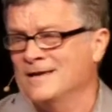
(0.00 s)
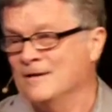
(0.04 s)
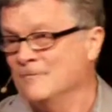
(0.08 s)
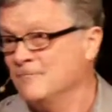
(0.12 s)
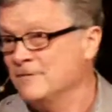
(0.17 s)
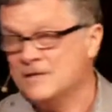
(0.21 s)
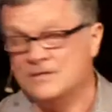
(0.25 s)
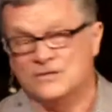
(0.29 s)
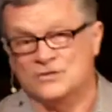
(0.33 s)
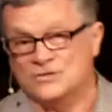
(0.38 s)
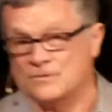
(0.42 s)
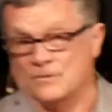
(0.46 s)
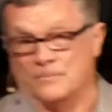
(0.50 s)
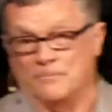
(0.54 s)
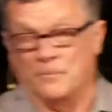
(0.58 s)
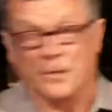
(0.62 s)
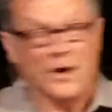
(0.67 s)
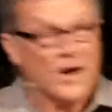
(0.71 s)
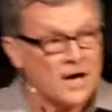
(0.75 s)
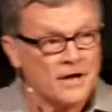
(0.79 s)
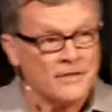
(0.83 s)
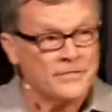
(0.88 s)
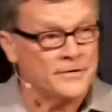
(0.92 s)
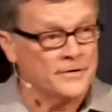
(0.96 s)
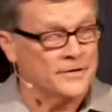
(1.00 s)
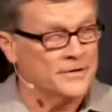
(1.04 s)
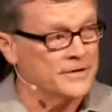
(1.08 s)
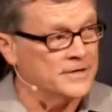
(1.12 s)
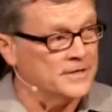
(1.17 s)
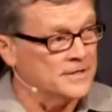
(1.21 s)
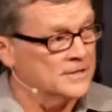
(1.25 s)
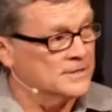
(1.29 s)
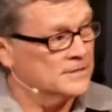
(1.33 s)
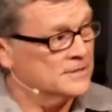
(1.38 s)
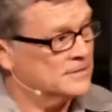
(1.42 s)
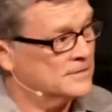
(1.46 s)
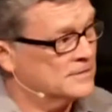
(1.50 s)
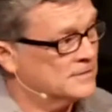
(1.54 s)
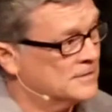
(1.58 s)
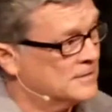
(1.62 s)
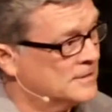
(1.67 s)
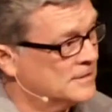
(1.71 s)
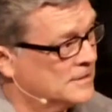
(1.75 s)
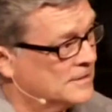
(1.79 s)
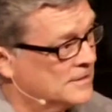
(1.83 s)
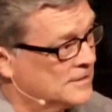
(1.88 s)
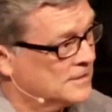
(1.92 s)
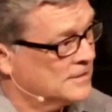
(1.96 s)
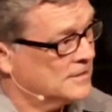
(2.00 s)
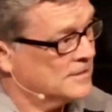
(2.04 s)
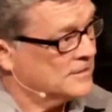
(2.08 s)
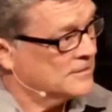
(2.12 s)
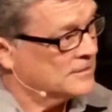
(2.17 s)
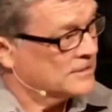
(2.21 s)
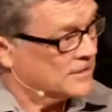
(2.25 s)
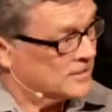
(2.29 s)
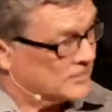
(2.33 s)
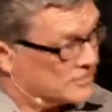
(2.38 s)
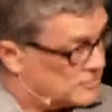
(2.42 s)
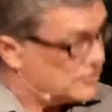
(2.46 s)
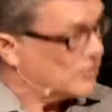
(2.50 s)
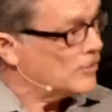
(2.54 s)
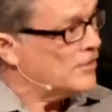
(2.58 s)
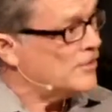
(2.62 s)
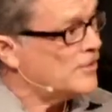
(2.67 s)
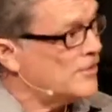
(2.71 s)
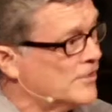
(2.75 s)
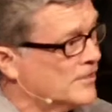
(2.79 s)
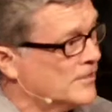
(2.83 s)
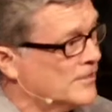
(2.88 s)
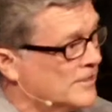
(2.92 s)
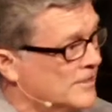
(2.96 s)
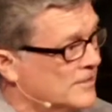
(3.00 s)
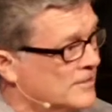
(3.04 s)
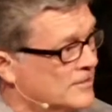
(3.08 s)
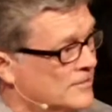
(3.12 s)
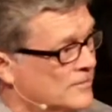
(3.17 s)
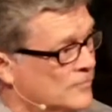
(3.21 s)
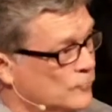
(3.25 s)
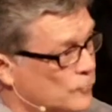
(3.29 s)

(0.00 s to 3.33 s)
And we just are bothered, concerned,